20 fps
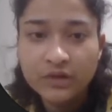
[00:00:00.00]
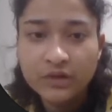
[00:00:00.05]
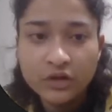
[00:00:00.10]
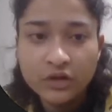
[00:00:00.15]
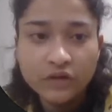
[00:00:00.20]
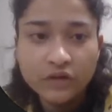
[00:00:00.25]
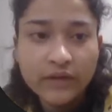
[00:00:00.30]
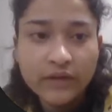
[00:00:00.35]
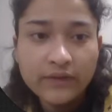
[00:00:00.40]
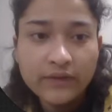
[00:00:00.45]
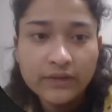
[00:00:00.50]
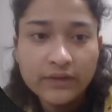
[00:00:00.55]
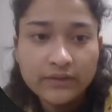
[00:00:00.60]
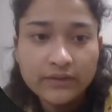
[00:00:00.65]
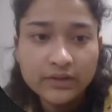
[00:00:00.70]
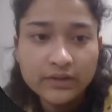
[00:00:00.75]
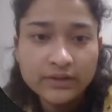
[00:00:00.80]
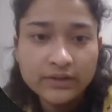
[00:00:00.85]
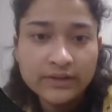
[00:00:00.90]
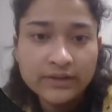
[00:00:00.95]
So we have
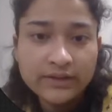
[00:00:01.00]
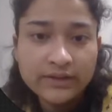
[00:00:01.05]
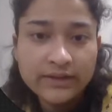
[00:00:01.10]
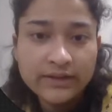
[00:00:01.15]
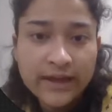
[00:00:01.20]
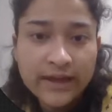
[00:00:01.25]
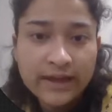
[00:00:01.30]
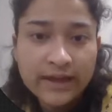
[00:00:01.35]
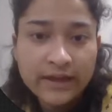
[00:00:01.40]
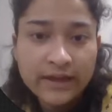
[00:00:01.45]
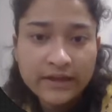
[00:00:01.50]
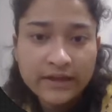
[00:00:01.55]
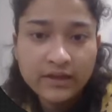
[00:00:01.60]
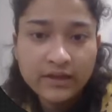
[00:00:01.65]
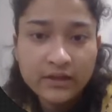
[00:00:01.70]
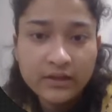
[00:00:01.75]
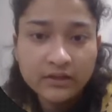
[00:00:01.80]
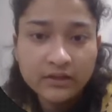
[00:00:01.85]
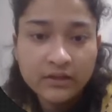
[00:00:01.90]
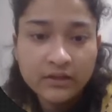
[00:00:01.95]
traversed this entire array,
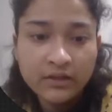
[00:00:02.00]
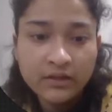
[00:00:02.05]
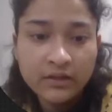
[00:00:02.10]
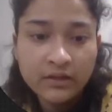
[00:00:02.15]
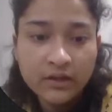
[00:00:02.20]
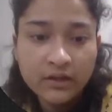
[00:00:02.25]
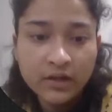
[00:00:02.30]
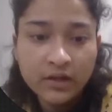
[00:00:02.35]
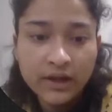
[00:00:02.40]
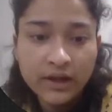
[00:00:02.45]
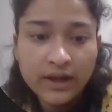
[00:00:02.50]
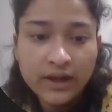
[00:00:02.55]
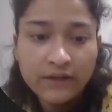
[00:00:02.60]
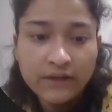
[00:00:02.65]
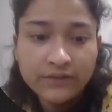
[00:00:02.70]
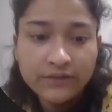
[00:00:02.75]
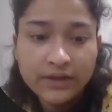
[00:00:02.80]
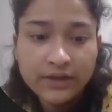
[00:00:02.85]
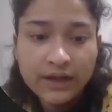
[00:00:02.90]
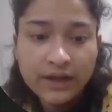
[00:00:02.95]
and
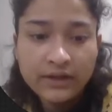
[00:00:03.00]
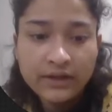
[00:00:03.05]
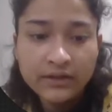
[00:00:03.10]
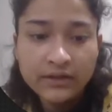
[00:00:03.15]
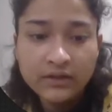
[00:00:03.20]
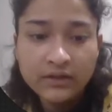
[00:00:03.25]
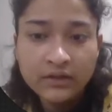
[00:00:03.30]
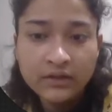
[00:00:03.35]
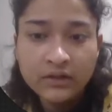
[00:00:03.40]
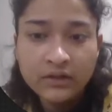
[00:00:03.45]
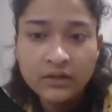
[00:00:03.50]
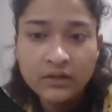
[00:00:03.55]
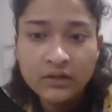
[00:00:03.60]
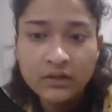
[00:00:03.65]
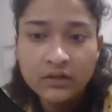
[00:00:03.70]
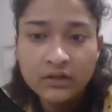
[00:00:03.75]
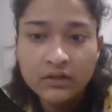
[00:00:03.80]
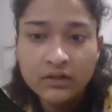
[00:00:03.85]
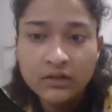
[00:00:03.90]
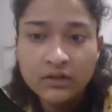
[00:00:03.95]
after that
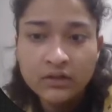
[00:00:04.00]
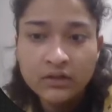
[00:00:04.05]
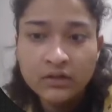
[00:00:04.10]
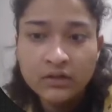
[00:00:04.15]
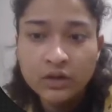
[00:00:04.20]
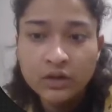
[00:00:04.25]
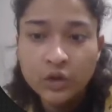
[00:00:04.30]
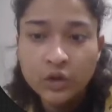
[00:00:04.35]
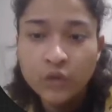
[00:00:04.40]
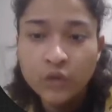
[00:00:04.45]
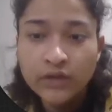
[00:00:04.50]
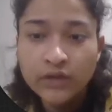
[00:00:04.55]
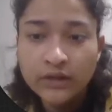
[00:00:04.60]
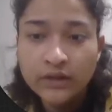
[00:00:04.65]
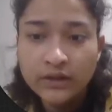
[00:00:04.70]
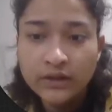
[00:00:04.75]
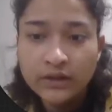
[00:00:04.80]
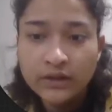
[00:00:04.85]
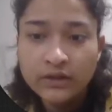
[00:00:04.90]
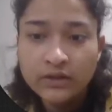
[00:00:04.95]
over here